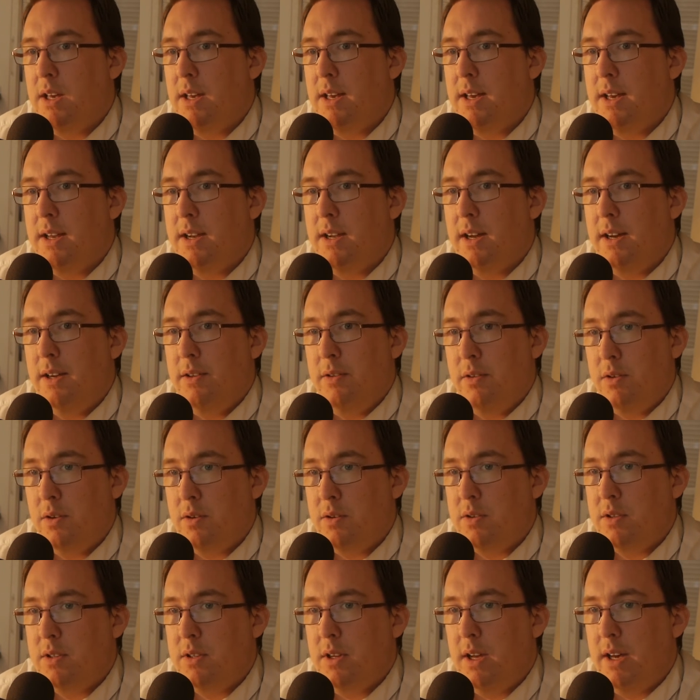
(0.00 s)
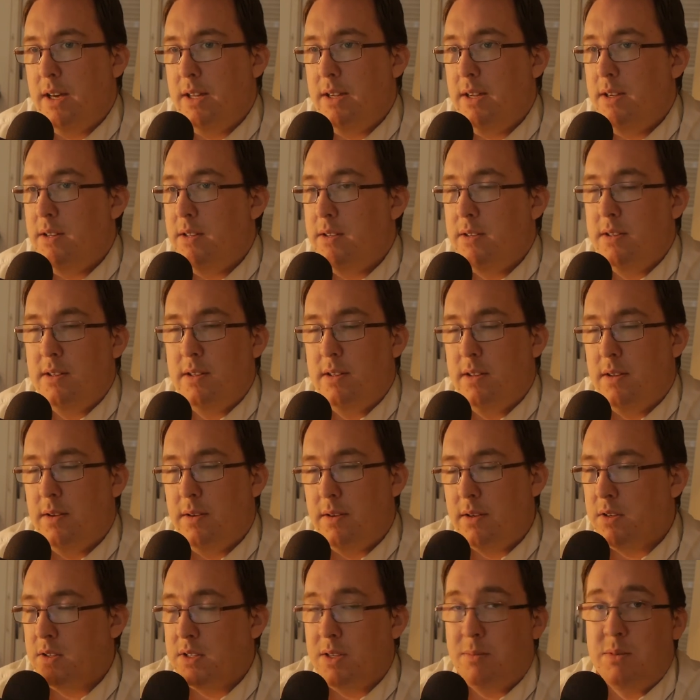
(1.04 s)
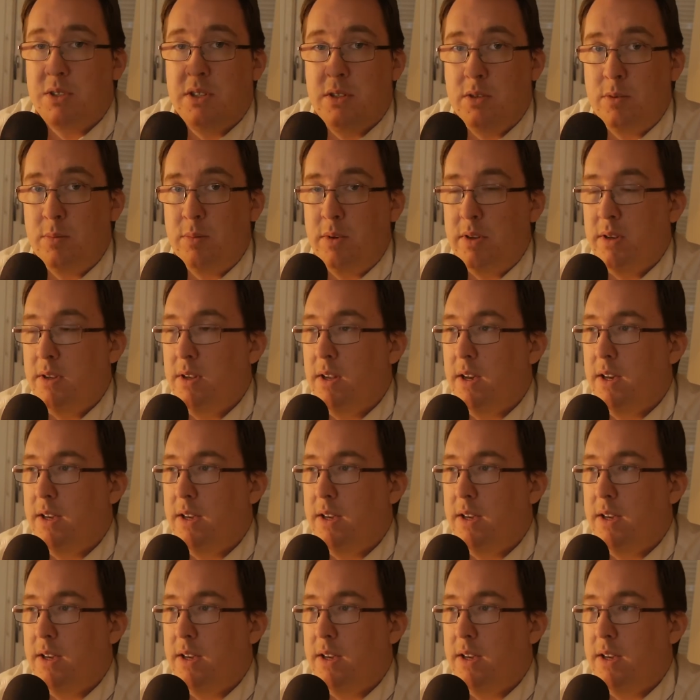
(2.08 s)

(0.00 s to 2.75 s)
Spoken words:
And I thought, I didn't, because I'm stupid,